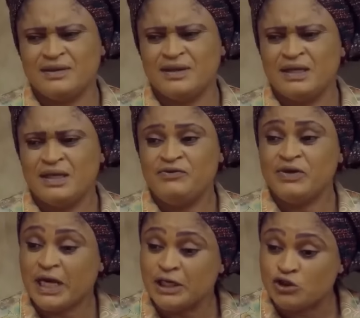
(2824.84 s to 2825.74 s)
If you take
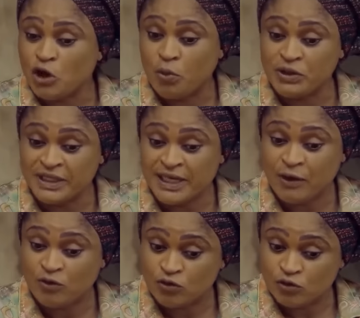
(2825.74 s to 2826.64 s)
this to your body now,
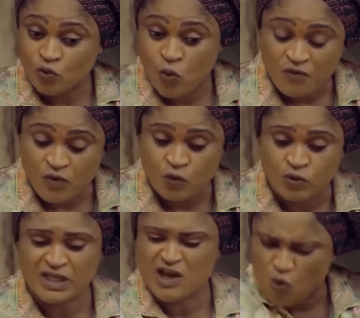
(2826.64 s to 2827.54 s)
go for Kute.